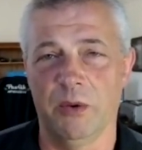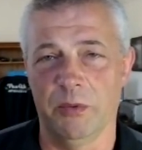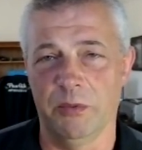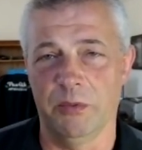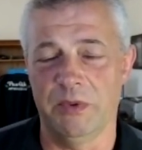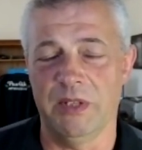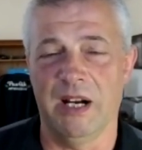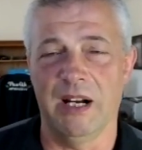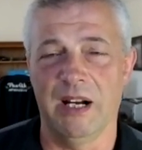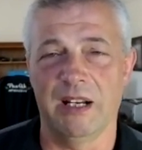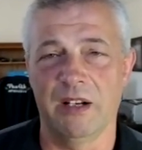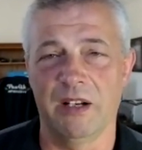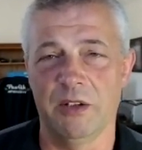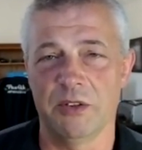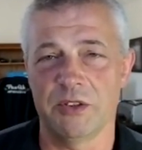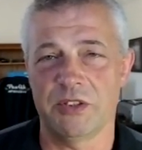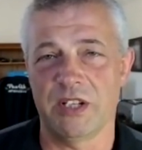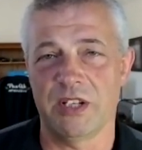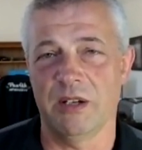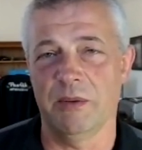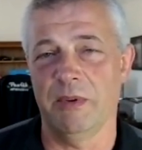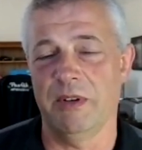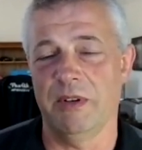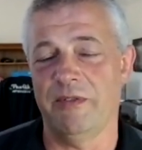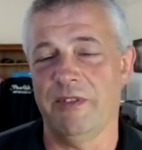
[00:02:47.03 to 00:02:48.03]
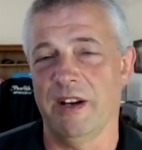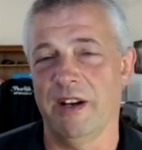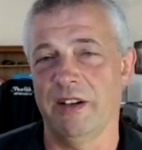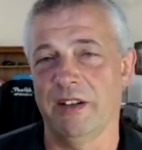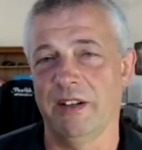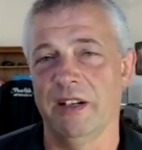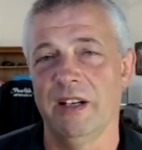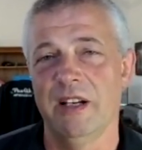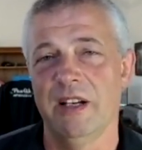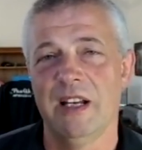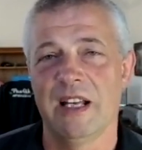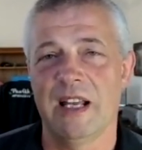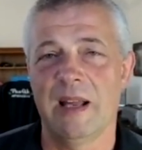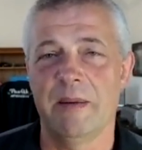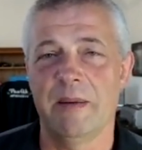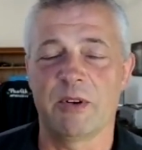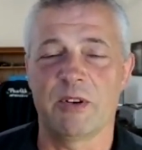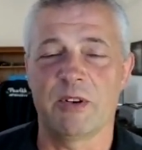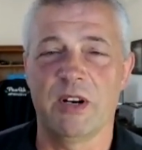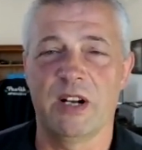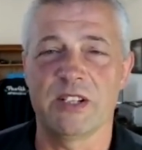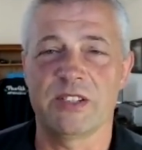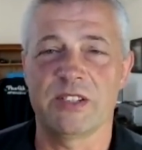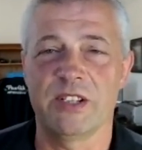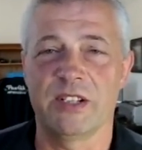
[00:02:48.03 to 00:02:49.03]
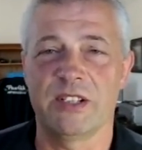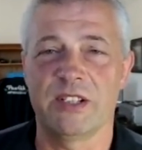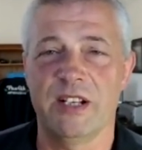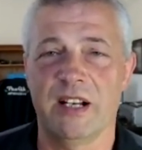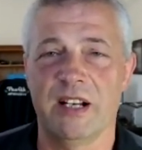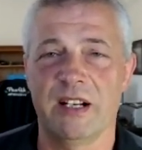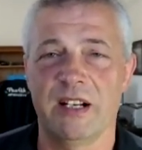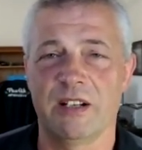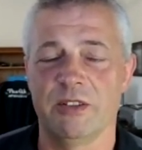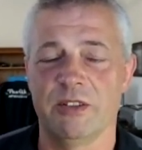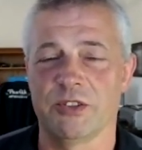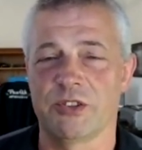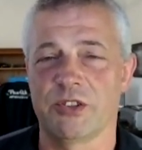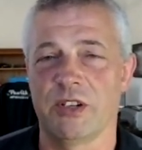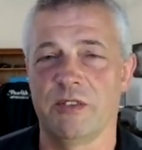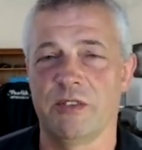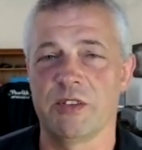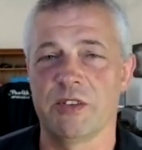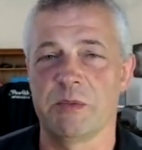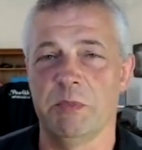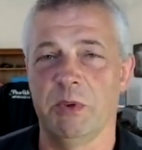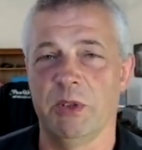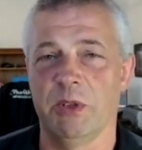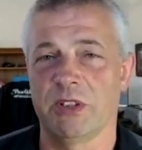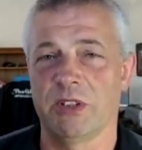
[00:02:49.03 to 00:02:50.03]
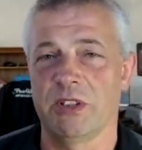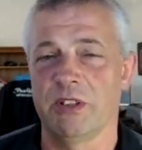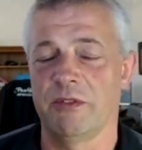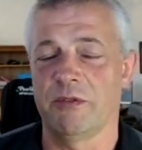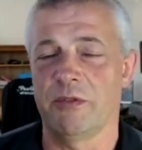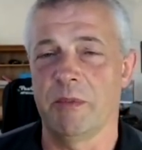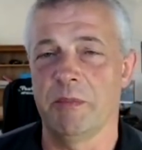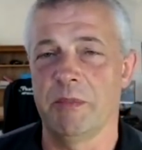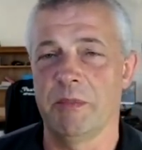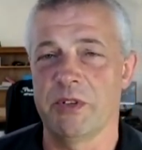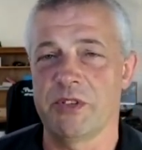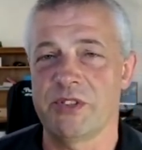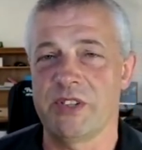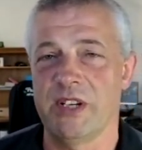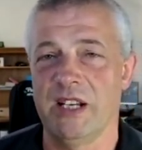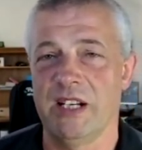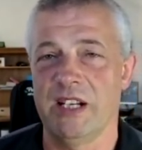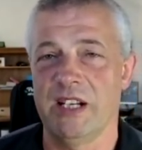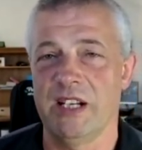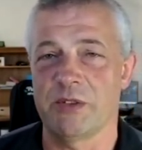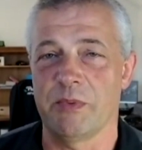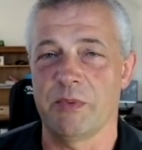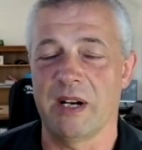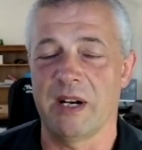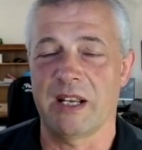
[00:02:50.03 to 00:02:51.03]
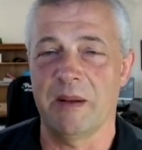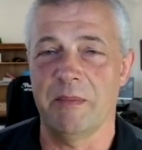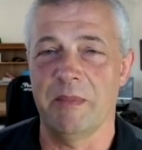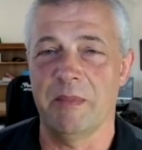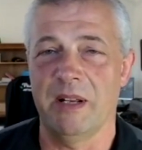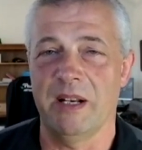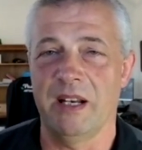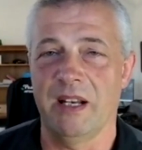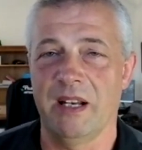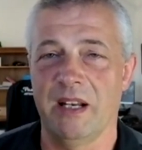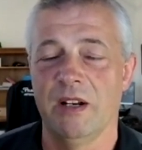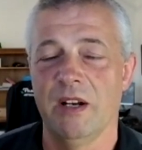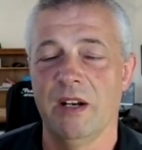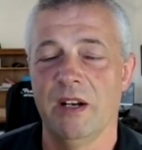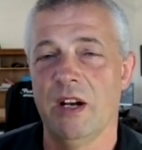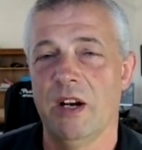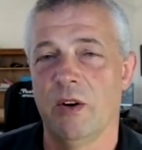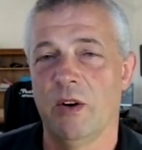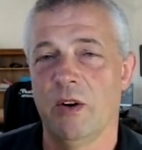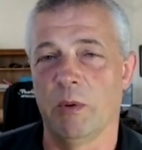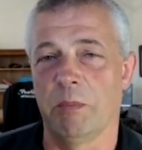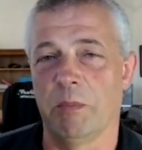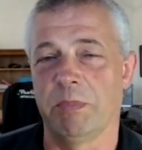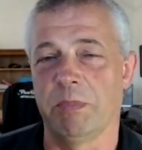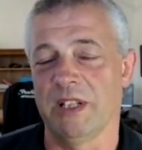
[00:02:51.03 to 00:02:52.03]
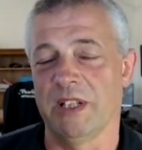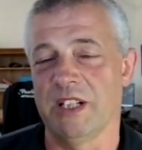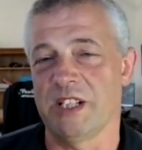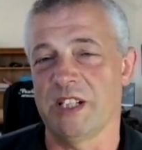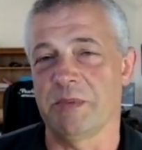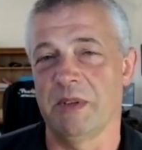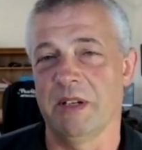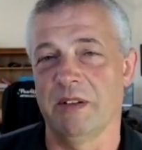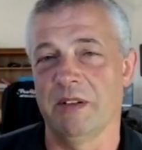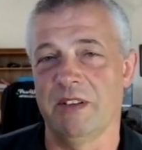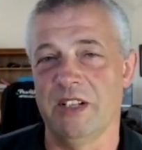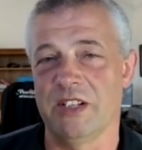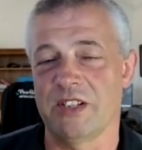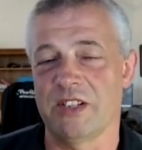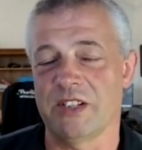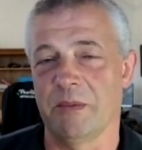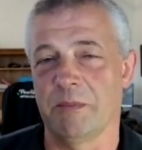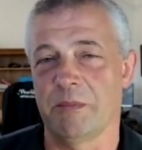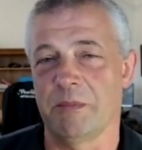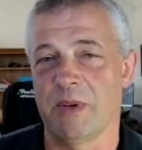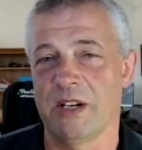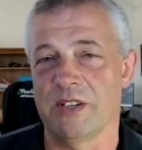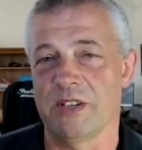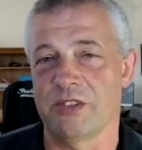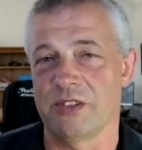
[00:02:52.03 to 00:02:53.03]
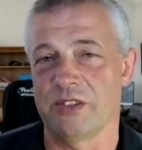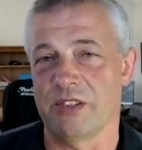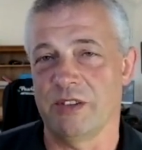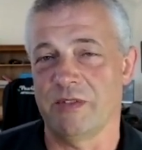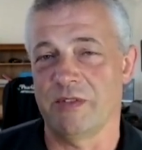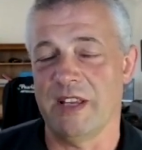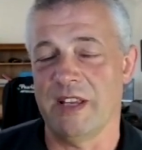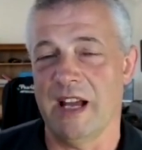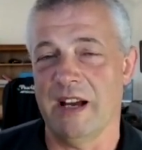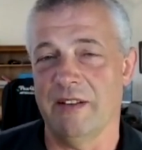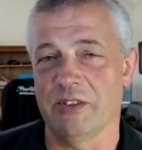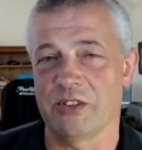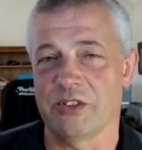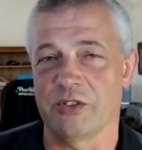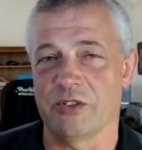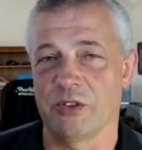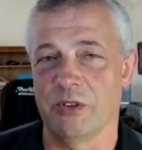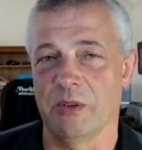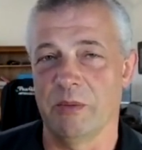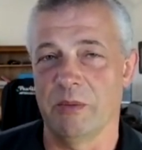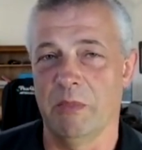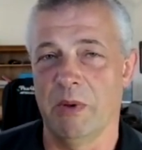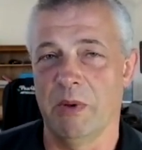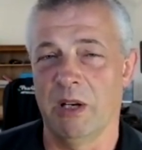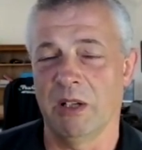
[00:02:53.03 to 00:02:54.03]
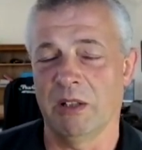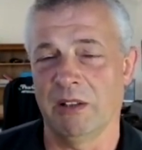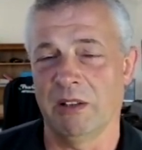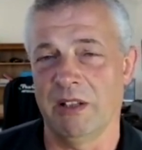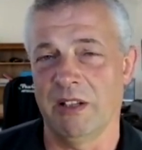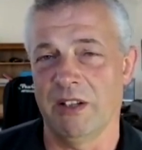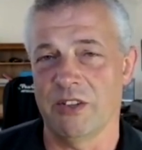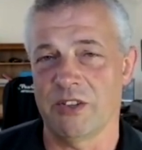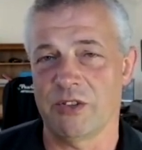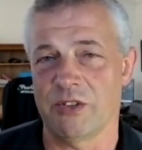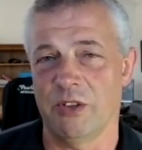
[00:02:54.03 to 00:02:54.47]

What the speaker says: diagnosing it, came across a technical service bulletin from Mercedes recommending replacement of these compressors if they have a certain model year.